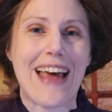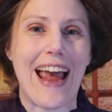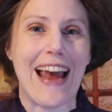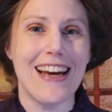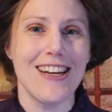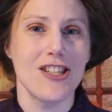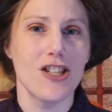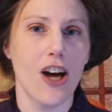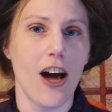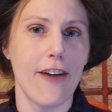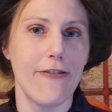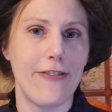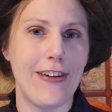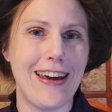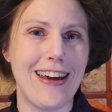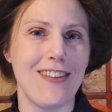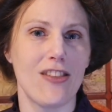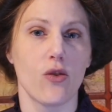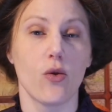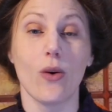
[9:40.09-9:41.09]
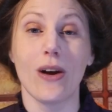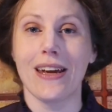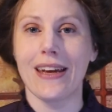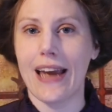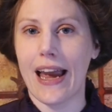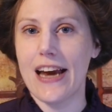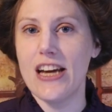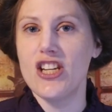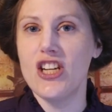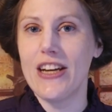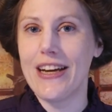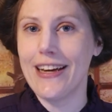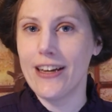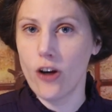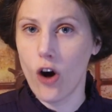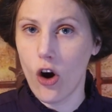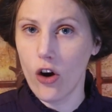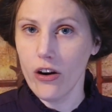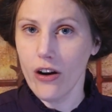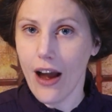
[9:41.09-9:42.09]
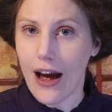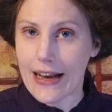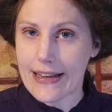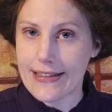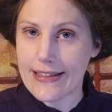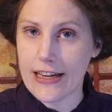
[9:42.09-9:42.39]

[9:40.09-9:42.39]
HIV through engaging in online